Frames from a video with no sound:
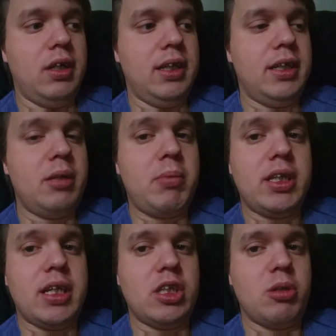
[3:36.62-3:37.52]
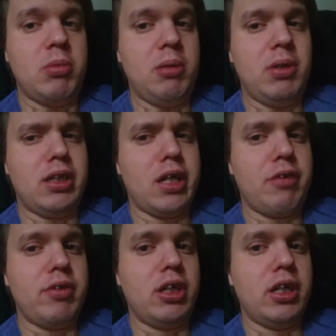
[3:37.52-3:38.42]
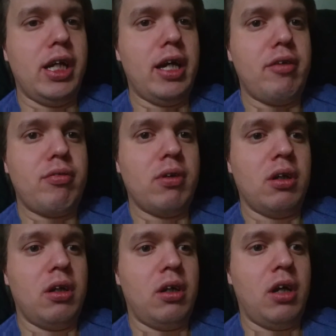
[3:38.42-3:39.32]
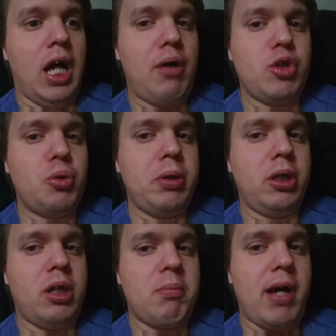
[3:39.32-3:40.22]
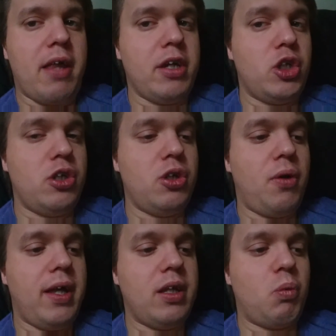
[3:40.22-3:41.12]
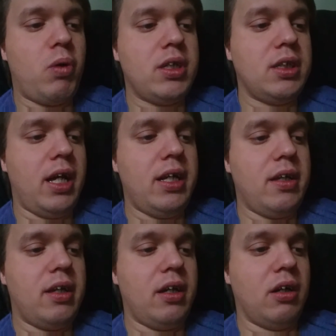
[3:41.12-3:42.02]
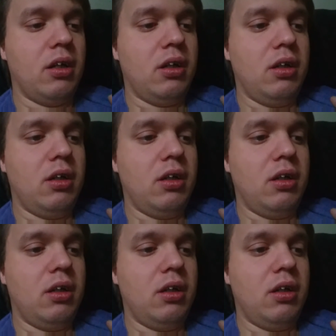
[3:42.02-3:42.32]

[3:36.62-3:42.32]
it didn't make sense to me because I figured if I was doing good at math, they should know that there wasn't anything.